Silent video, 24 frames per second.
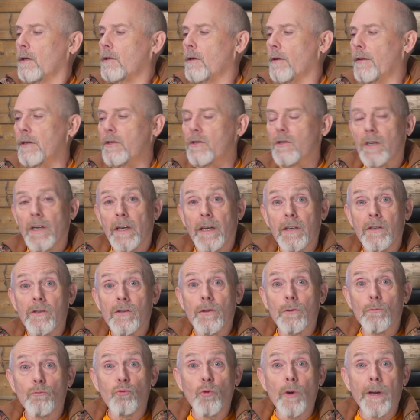So, this is
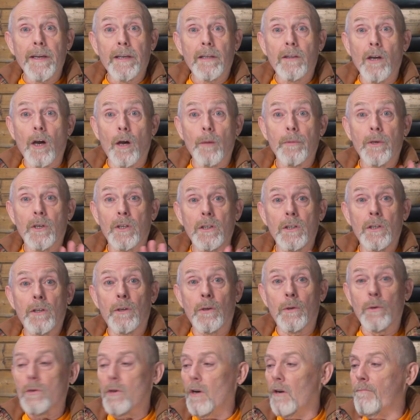the rig that I'm going to
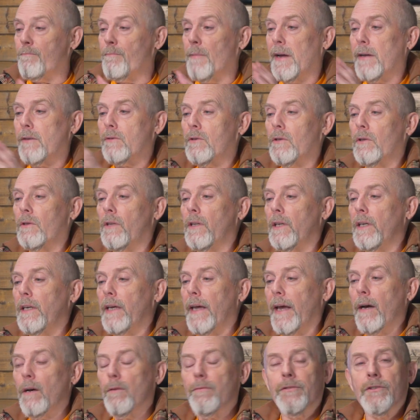use. I've mounted
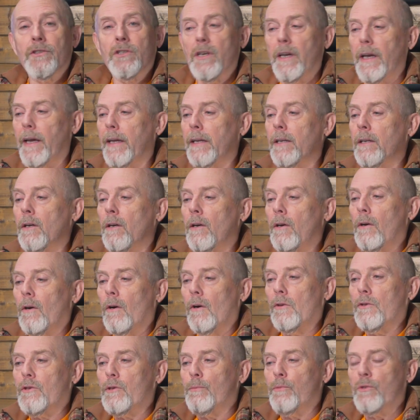the Alpha 10
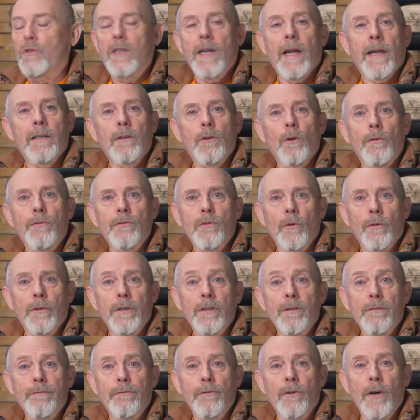on some standoffs on
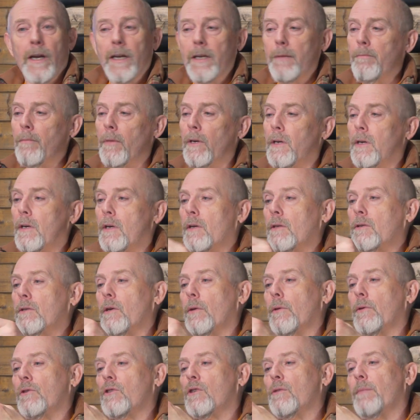this frame,
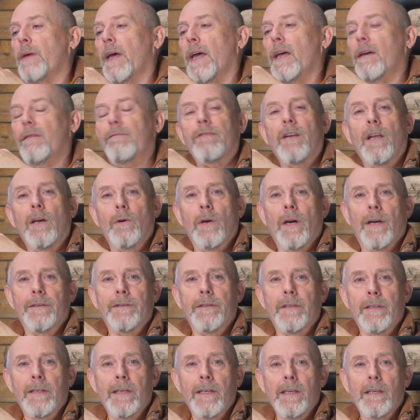so there's some airflow
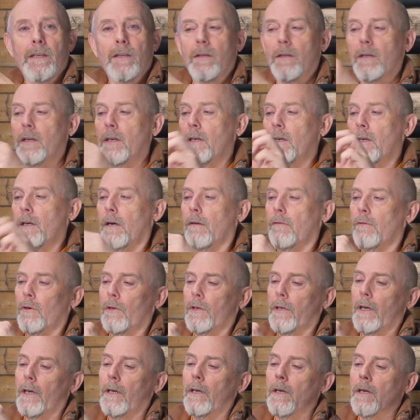underneath.
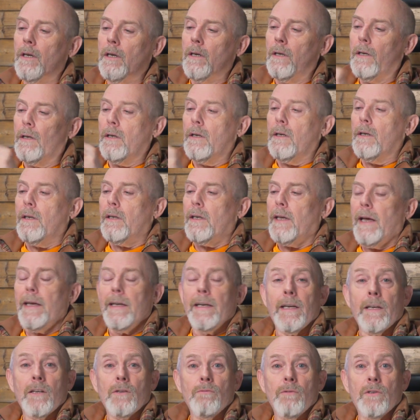Got a
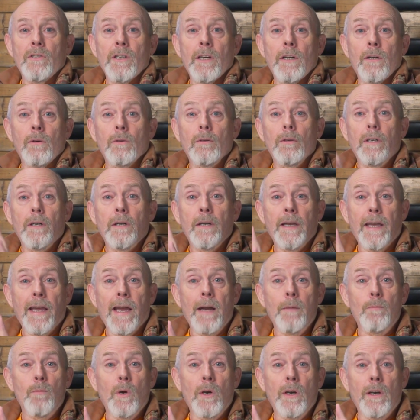Caddx Ratel
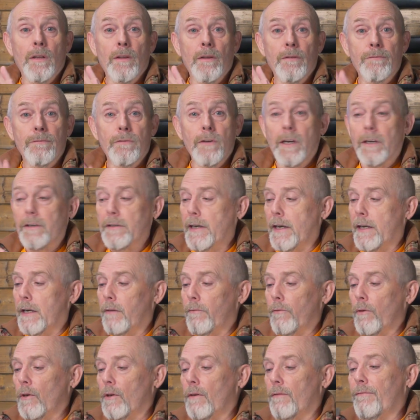camera at the front, and
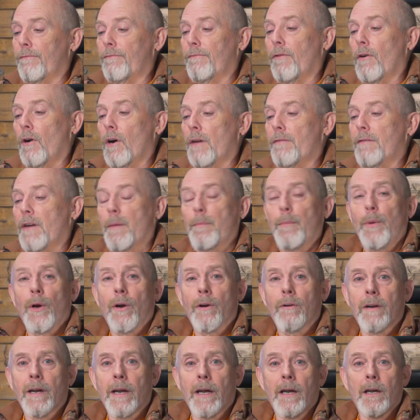I've got a 5
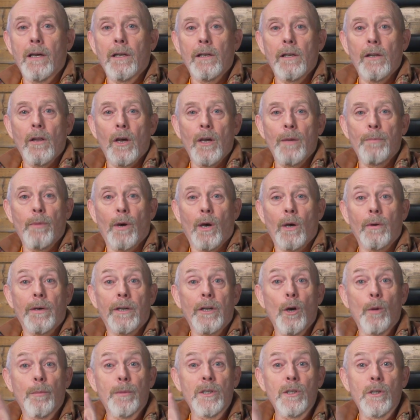ampere hour LiPo,
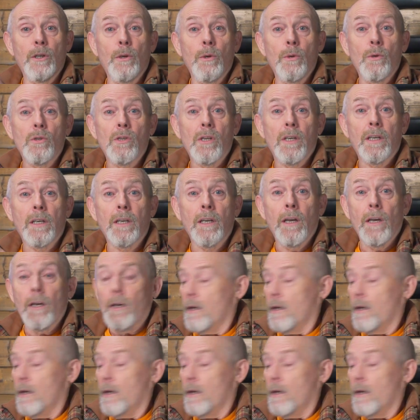and I'll be using